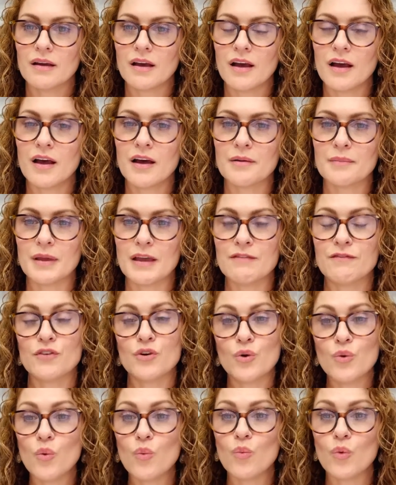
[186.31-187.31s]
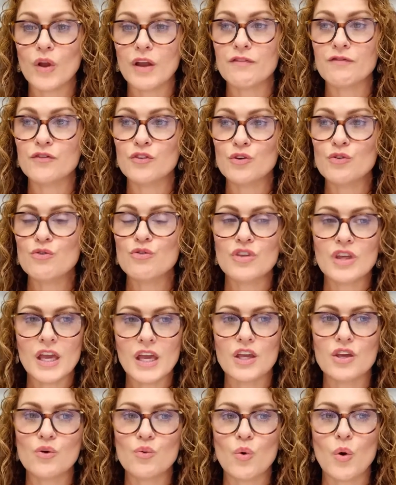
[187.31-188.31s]
If you
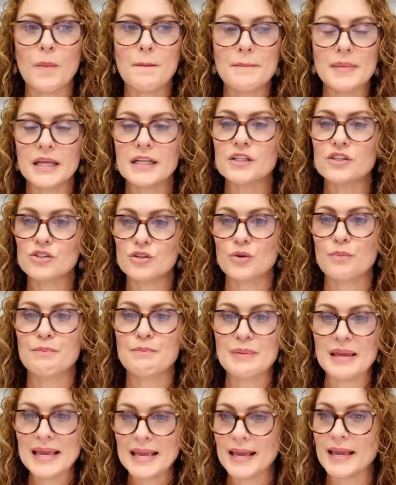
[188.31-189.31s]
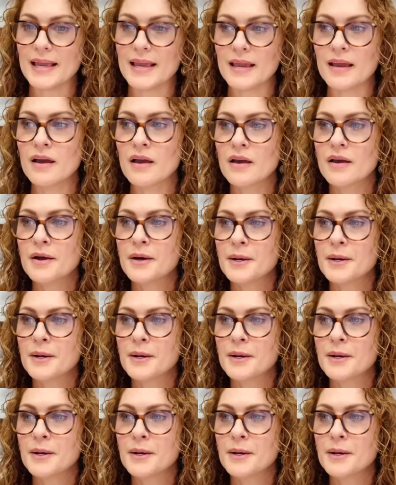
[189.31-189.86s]
think you were meant to be,